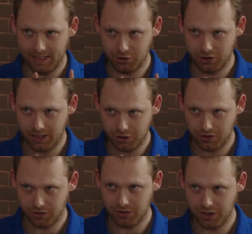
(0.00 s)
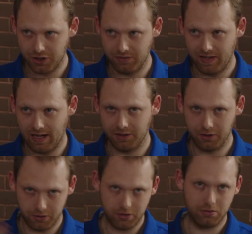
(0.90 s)
the introduction of Christian
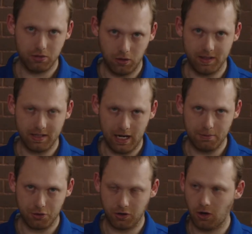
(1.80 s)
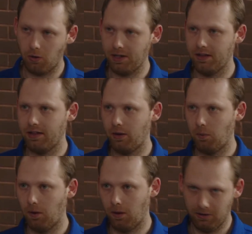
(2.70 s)
values, though at times draconian they
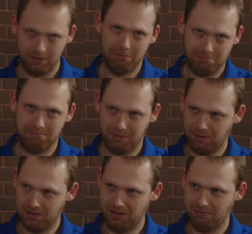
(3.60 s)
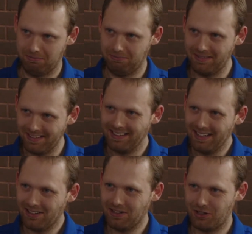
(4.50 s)
were, it was a
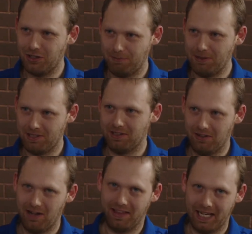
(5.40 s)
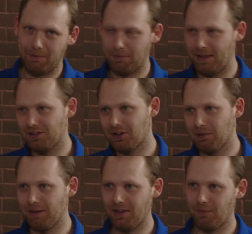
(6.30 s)
Christian abusing the law that came up with that
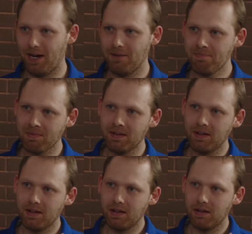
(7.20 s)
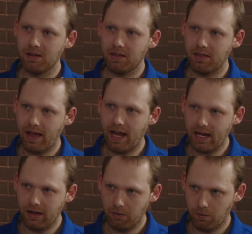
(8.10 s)
term, by the way,
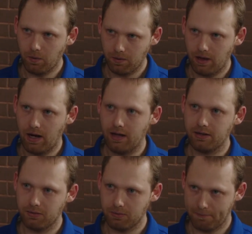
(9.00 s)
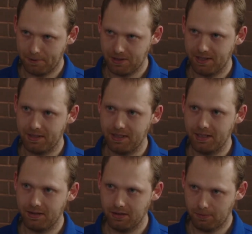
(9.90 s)
they were not
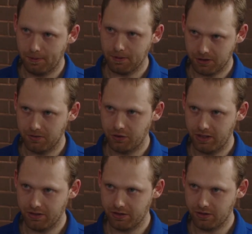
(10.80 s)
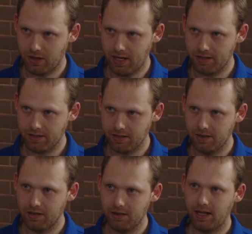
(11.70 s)
representing the person of Jesus Christ.
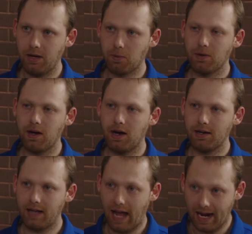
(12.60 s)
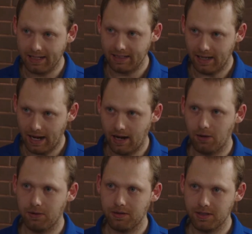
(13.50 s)
They were not acting
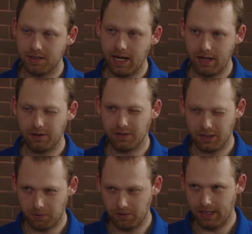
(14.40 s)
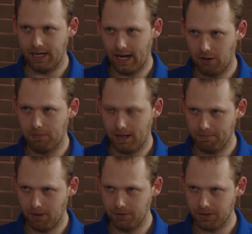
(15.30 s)
out the standards that were laid out by
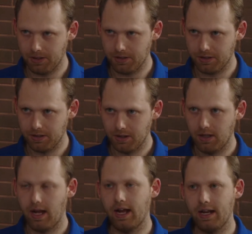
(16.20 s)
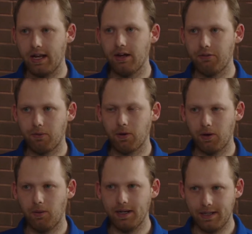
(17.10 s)
Moses. And if we're
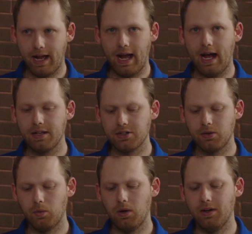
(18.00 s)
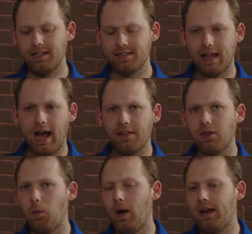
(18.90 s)
going to ask, well, is that
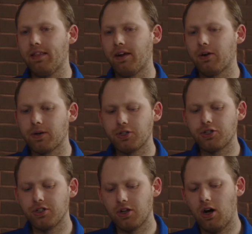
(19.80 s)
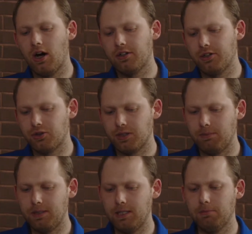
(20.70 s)
the way that Christians ought to treat
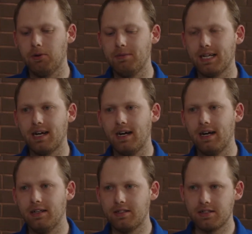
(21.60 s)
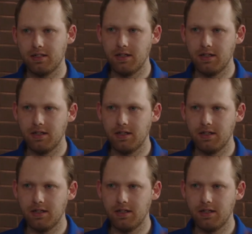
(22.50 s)
people because,